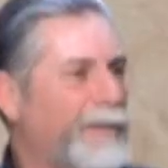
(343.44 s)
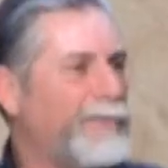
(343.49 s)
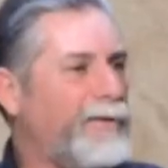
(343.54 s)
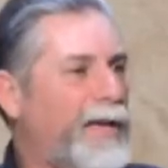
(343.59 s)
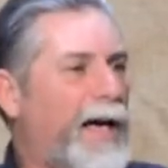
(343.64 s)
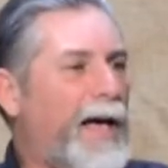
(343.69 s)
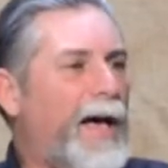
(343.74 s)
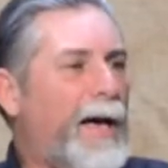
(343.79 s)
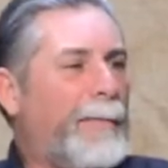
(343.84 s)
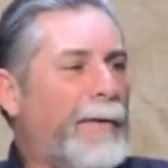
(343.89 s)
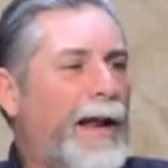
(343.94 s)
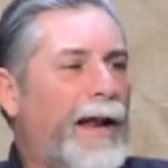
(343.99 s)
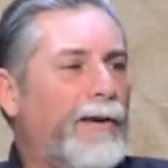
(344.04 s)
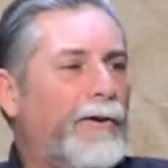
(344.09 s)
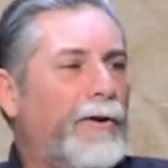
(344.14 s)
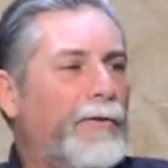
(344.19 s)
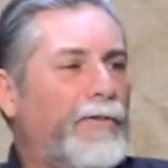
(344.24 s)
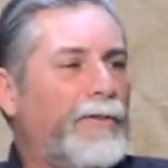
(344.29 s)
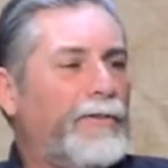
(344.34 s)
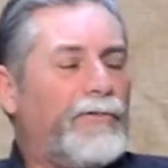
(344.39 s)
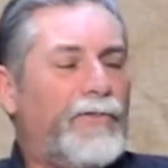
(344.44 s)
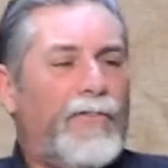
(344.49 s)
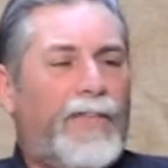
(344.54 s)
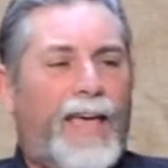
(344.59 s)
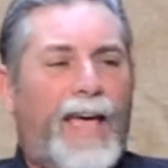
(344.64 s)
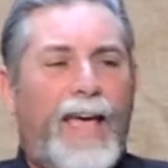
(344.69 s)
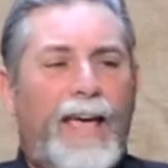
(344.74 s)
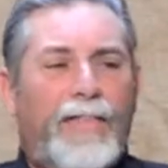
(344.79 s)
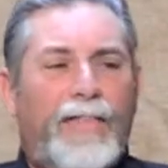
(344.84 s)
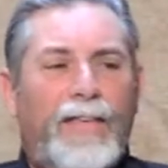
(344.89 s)
so i mean i don't know if this is
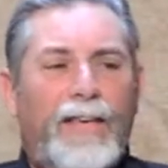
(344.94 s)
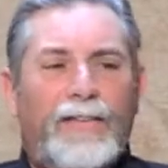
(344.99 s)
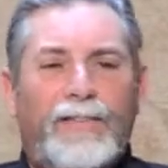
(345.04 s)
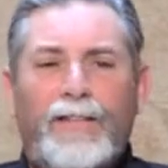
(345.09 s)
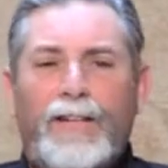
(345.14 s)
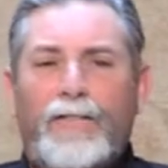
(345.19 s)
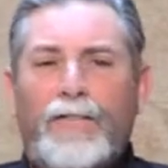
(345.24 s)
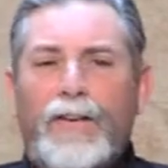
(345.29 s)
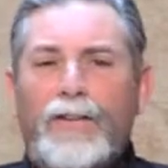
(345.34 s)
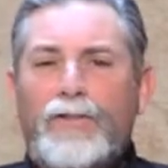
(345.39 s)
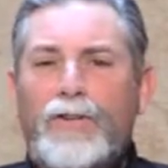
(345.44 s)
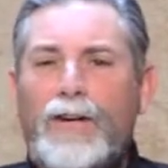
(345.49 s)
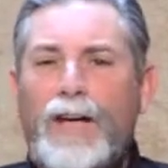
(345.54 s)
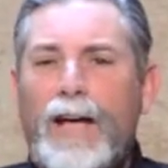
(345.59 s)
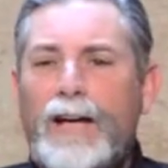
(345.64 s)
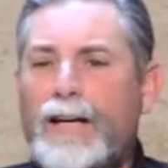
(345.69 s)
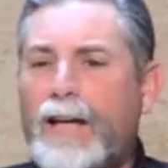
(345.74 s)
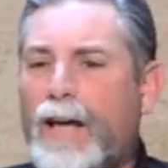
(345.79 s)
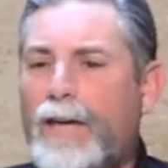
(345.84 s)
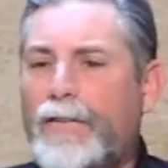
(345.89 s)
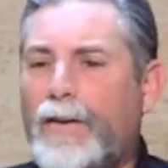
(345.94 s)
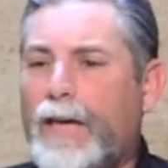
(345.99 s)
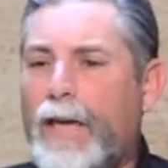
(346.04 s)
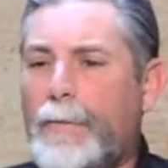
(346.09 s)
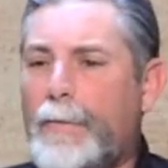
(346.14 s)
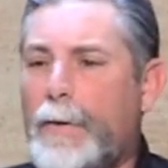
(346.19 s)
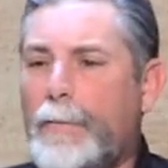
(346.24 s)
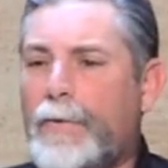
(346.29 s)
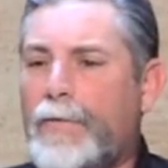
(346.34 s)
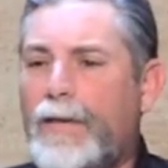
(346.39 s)
the atheist convention got together and
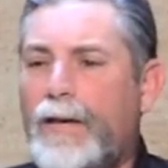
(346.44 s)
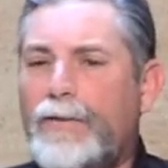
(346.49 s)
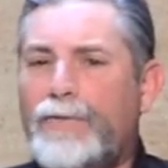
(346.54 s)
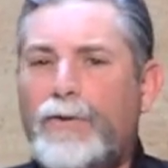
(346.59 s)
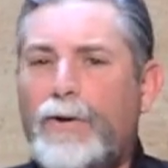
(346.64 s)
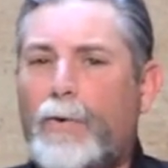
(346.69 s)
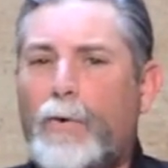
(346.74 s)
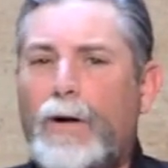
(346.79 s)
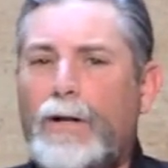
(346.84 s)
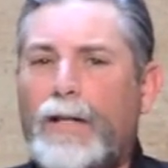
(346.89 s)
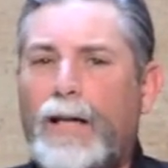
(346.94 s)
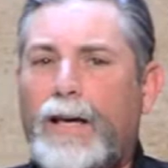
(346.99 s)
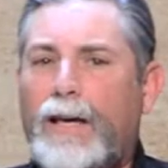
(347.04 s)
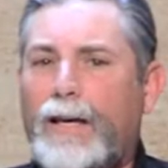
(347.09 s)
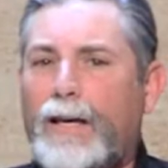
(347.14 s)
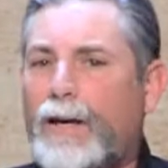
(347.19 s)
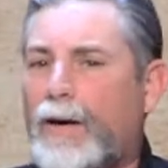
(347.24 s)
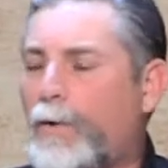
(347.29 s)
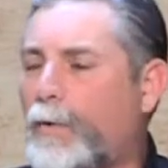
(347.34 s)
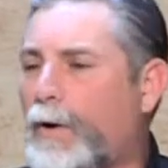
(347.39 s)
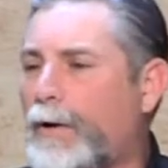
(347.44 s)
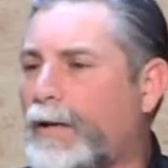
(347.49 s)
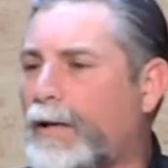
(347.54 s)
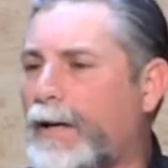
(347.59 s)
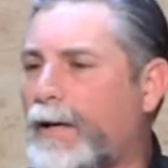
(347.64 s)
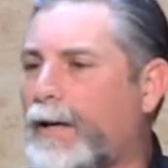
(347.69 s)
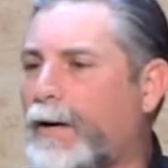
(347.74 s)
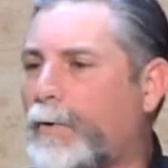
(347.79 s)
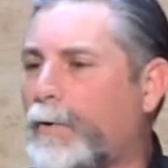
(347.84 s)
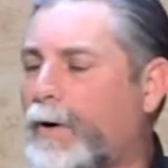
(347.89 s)
came up with this or what the you know what
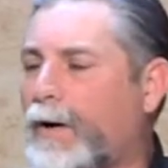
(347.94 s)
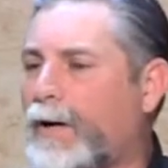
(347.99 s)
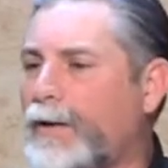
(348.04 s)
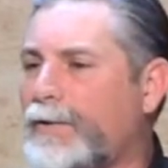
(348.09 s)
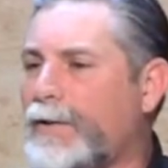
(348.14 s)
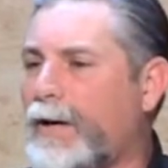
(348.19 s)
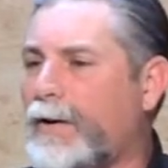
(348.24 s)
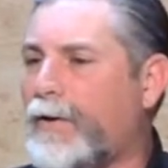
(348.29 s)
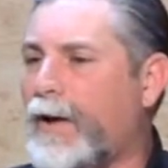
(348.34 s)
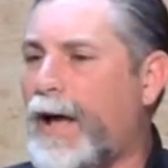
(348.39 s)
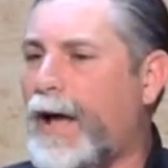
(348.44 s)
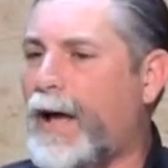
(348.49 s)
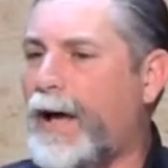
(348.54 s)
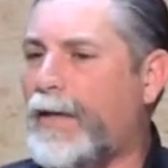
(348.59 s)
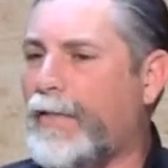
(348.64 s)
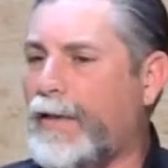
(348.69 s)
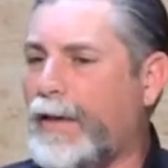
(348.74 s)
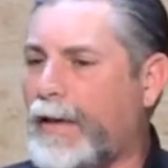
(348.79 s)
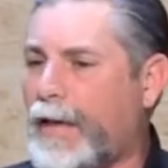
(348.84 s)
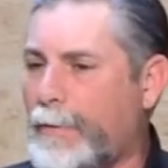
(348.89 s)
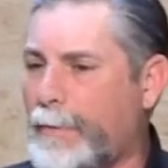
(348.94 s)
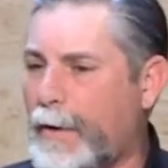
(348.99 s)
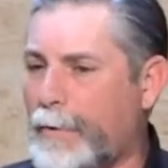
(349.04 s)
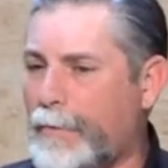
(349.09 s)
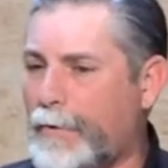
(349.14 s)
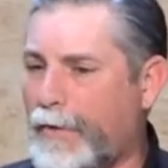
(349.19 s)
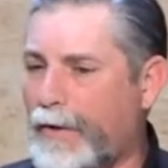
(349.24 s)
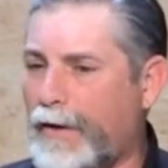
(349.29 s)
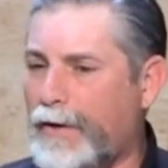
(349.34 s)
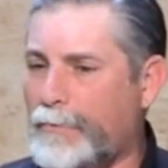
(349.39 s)
the deal was i don't know how they came
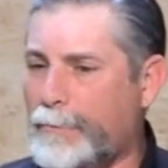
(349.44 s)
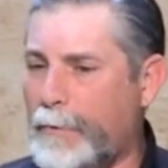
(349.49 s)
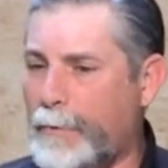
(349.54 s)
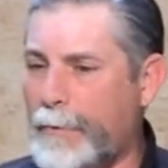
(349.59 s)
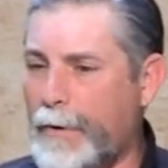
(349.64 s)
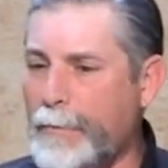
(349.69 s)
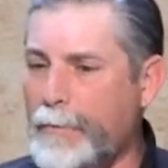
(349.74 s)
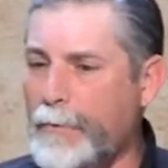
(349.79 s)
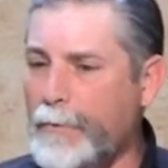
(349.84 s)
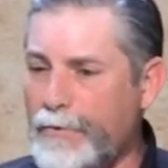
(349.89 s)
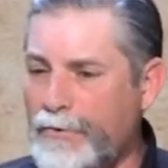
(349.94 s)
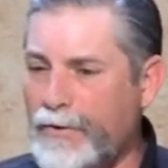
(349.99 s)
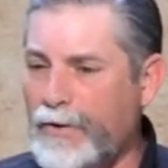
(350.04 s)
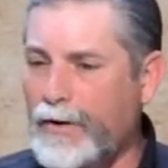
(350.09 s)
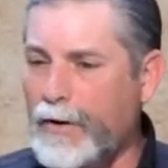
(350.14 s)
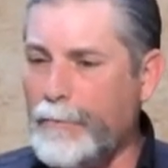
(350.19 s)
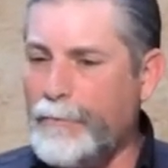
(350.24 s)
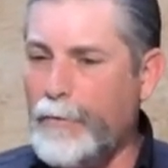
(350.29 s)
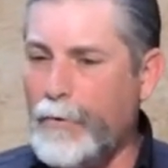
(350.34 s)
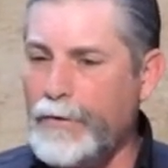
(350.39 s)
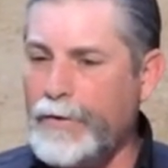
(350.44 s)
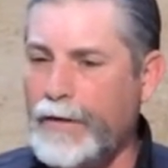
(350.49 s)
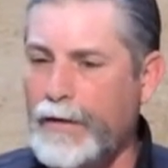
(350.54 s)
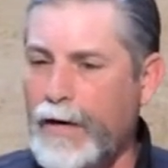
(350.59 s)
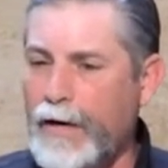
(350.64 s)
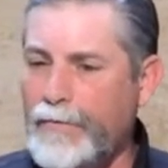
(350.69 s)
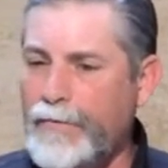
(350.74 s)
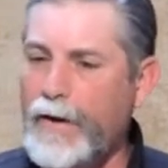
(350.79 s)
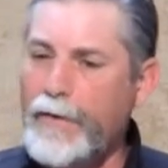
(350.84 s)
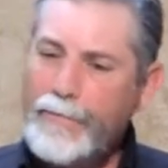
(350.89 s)
up with this but people were sitting on
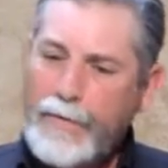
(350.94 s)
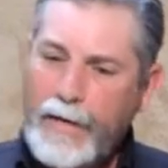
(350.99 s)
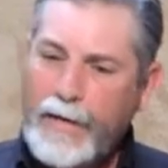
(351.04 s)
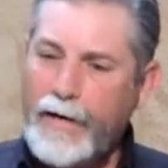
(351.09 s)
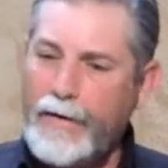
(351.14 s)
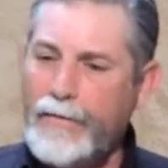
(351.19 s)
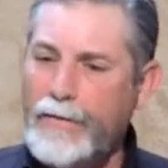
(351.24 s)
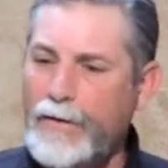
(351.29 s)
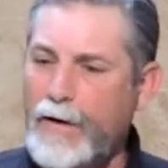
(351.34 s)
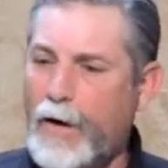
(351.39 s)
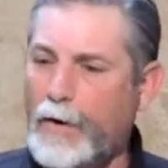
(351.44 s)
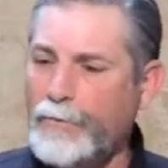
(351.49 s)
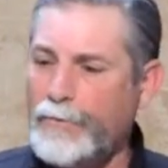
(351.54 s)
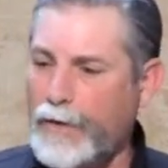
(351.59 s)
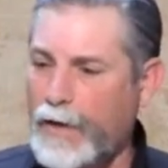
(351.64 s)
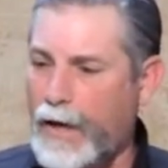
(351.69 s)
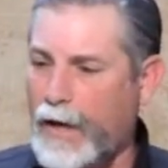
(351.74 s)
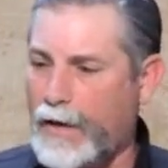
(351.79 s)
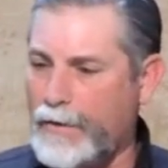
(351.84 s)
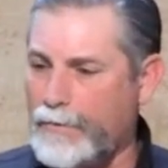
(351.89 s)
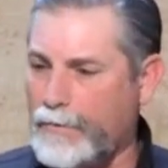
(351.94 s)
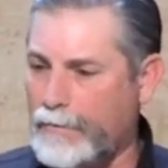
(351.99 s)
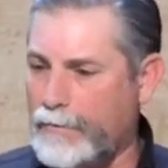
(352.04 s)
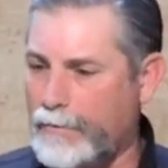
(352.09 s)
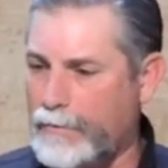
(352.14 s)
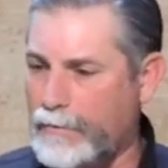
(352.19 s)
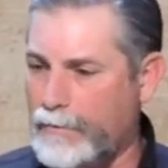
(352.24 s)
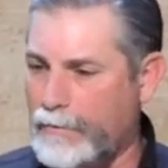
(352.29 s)
1495 take care of the dogs and cats